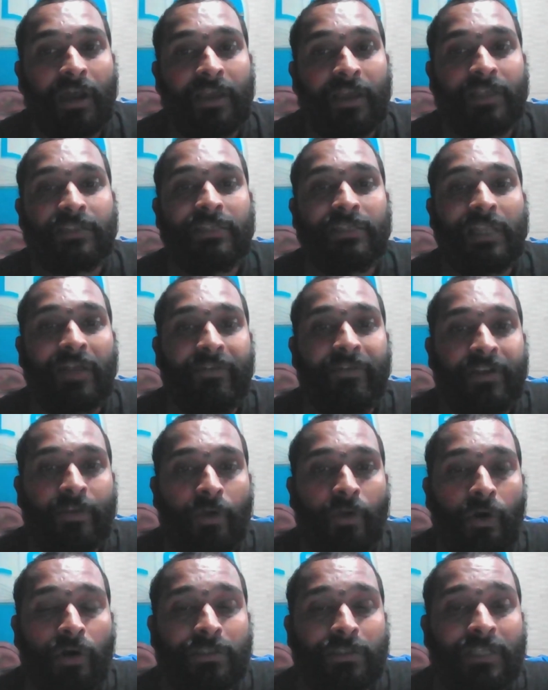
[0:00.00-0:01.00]
Highest derivative
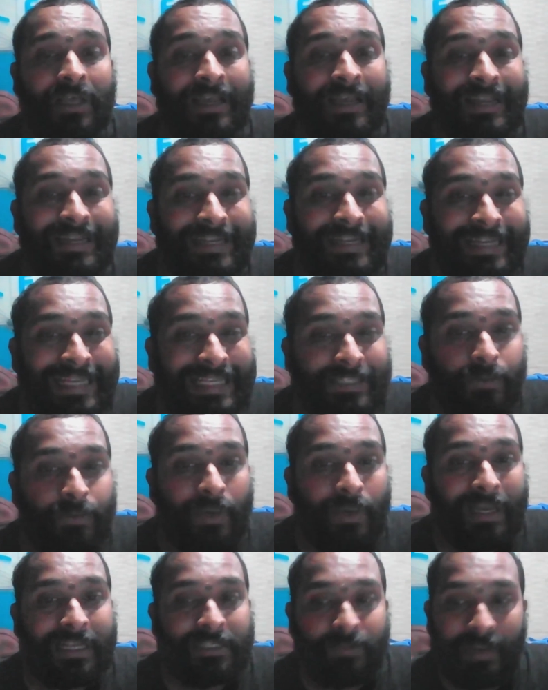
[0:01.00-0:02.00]
was d
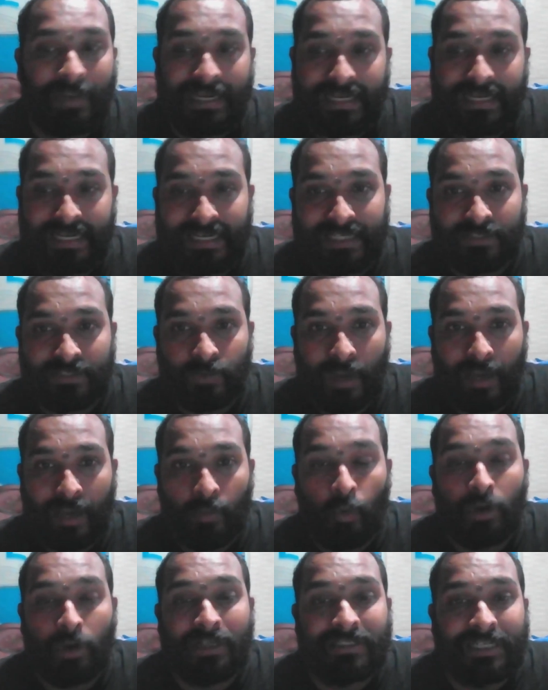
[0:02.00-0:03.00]
square s by dt square.
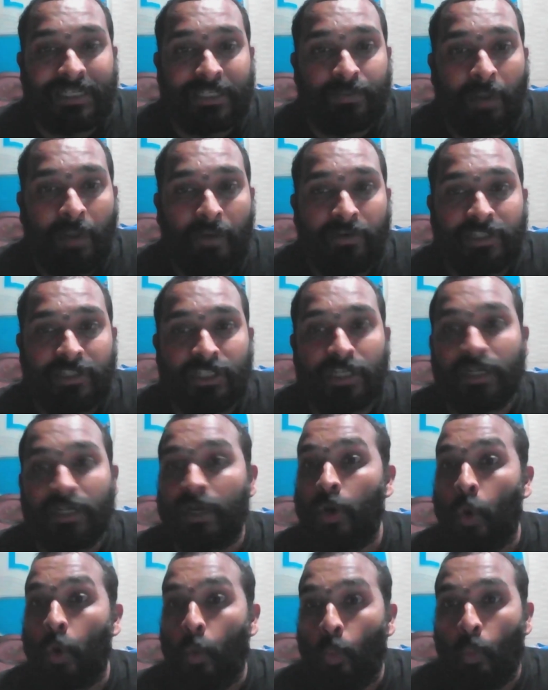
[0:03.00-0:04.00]
What is its power children?